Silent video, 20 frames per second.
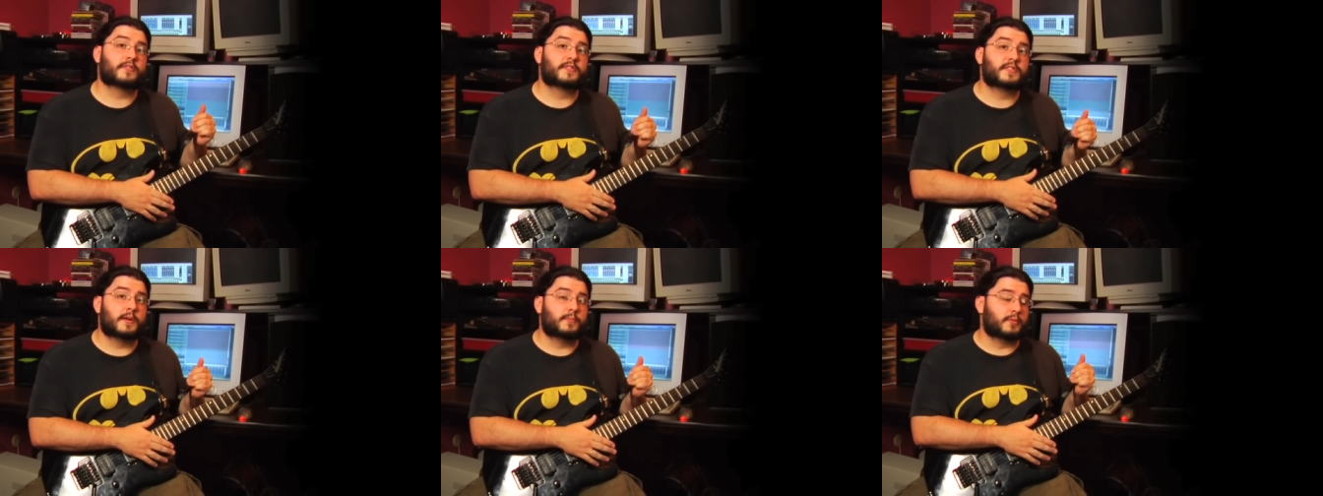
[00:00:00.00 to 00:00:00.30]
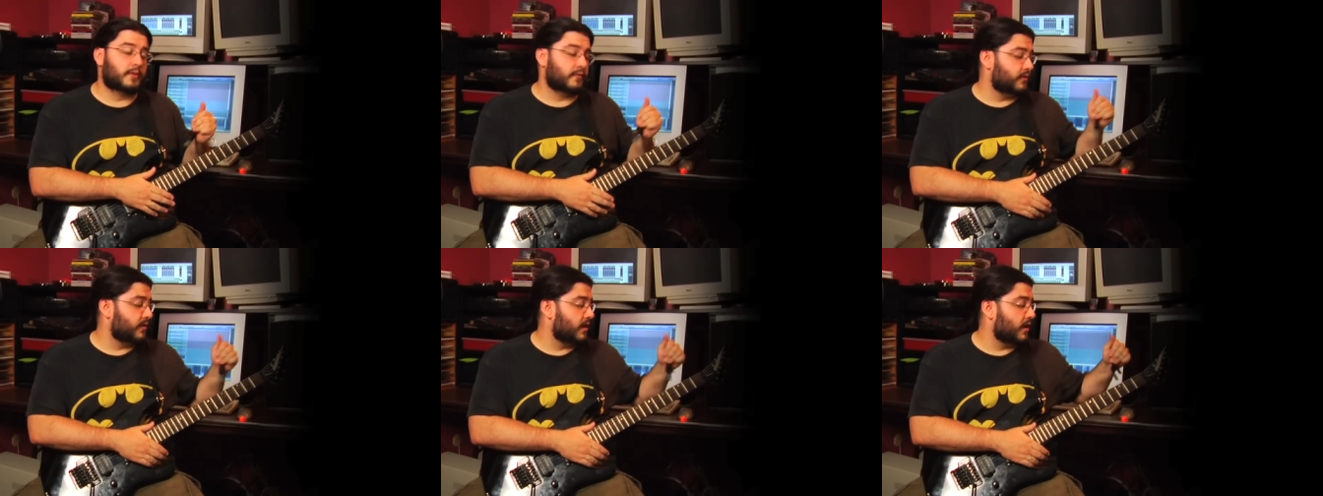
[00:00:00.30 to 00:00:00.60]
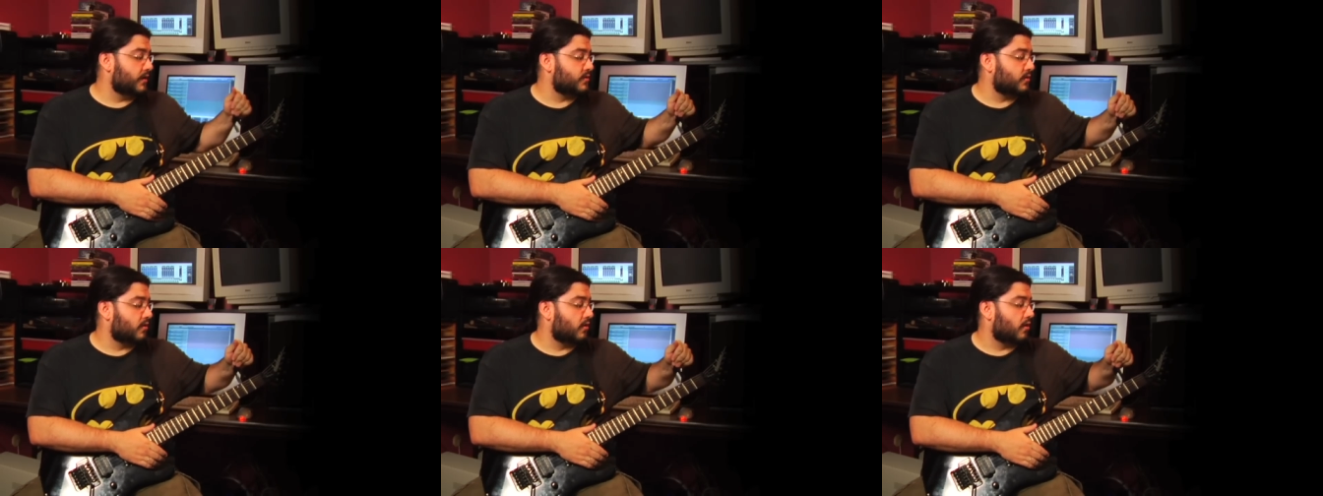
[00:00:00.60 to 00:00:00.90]
example of a
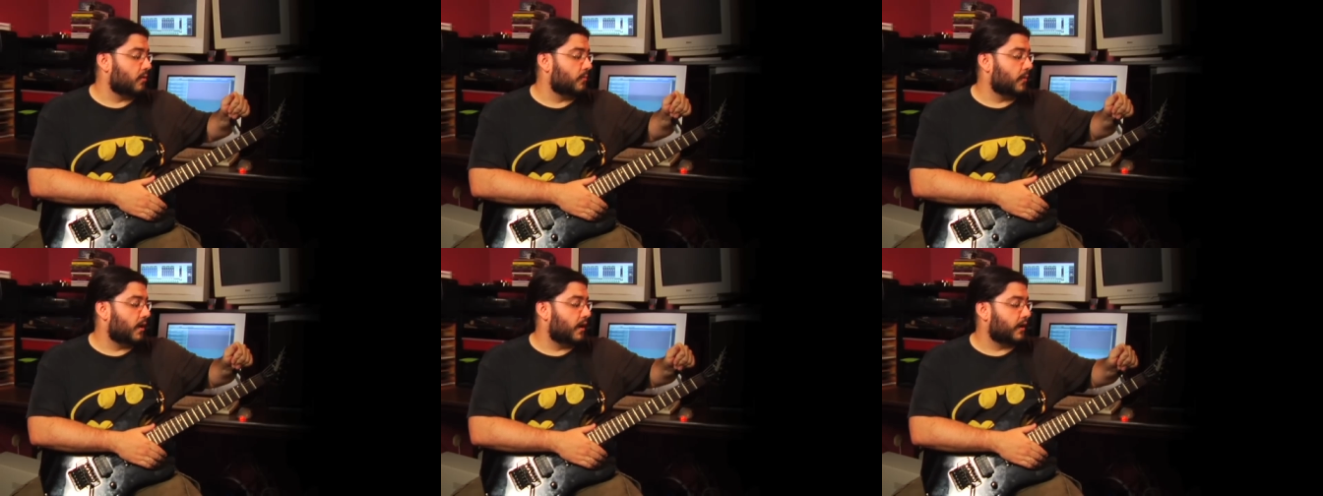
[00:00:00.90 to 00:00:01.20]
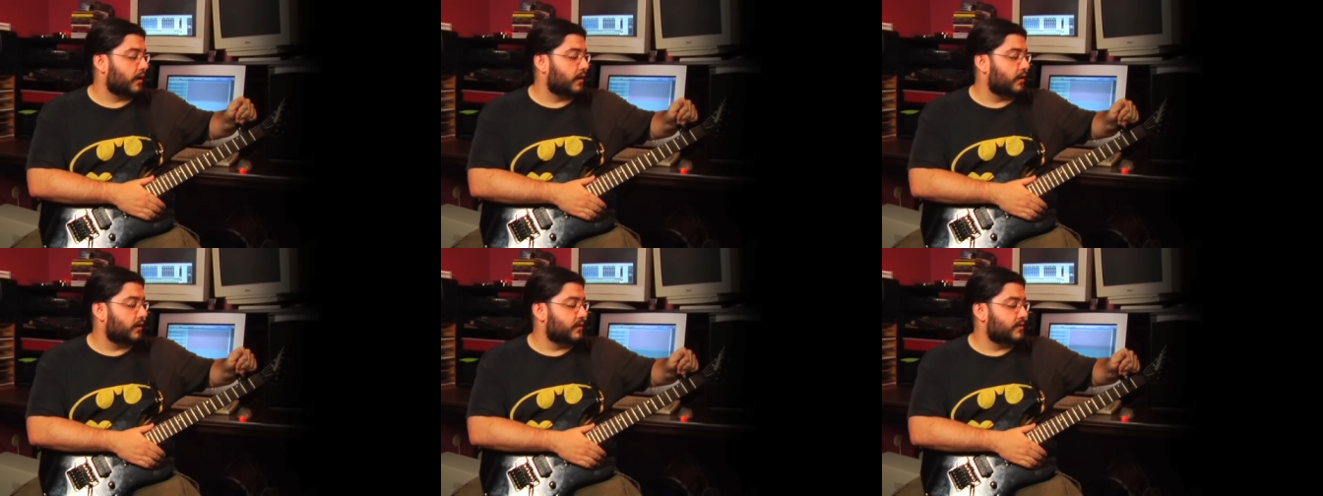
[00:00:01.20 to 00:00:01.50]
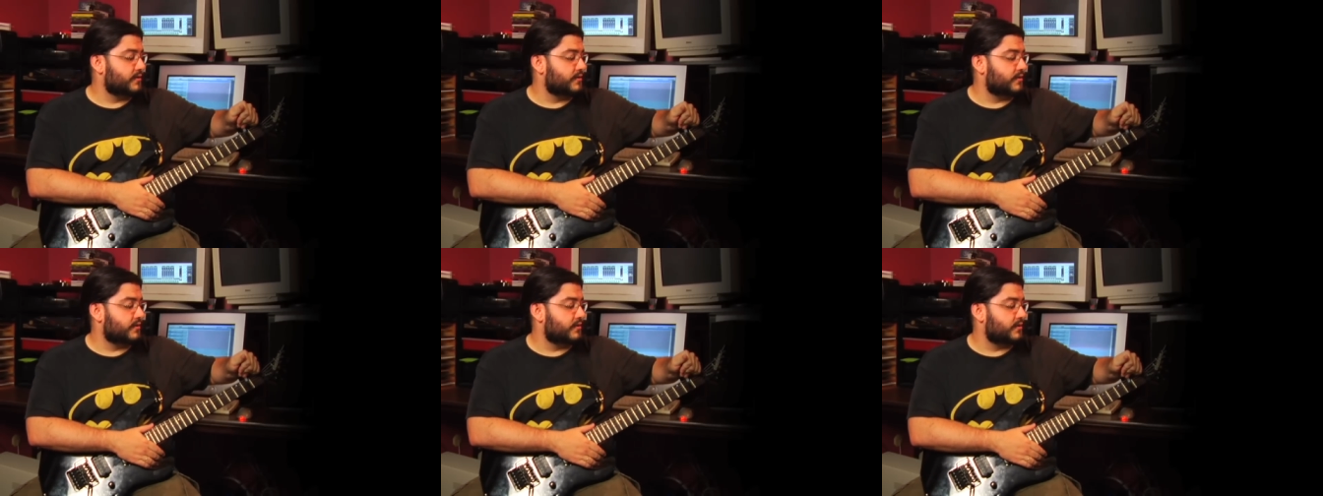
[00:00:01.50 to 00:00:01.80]
natural harmonic
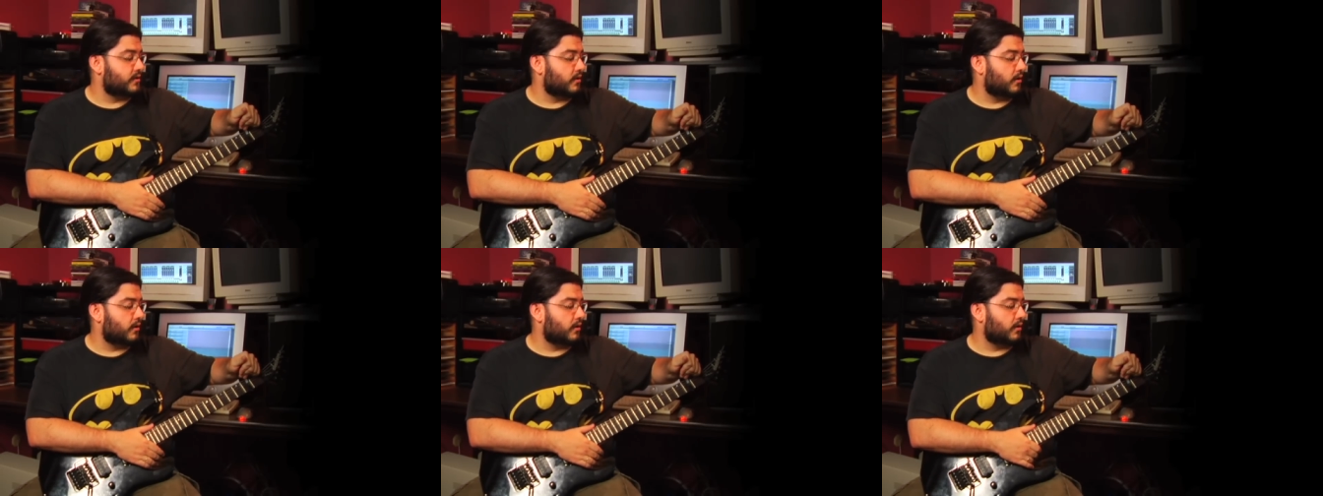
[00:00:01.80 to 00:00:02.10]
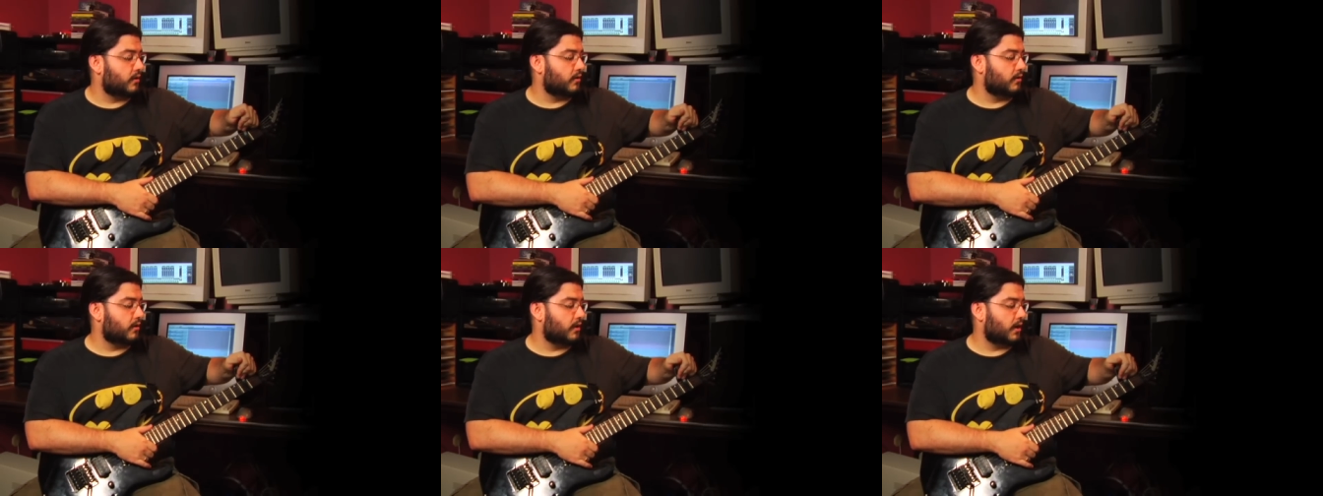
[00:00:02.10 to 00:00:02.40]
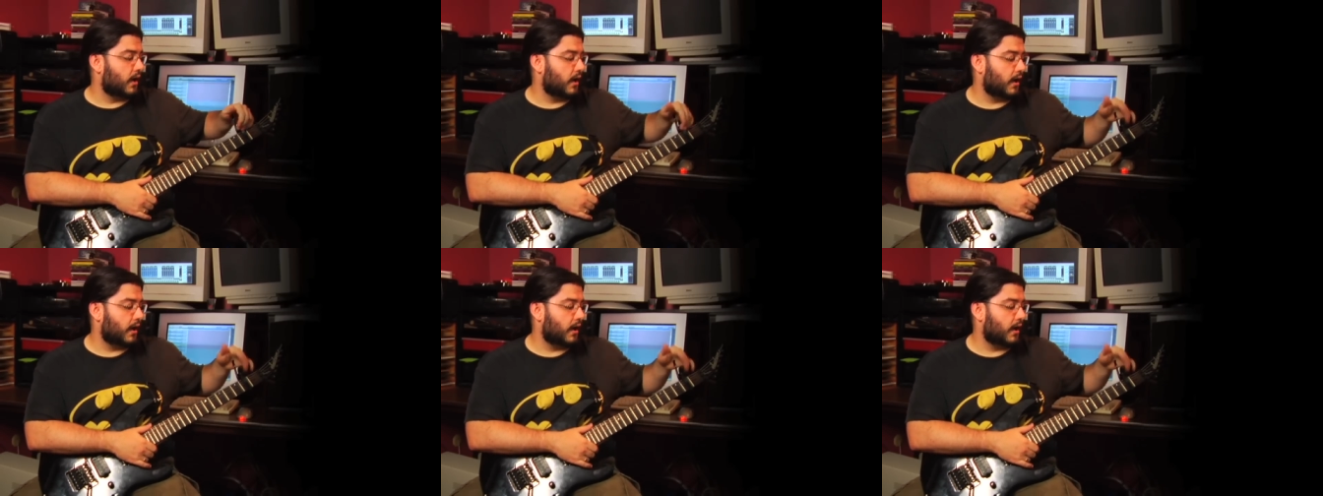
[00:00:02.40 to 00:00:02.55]
is the song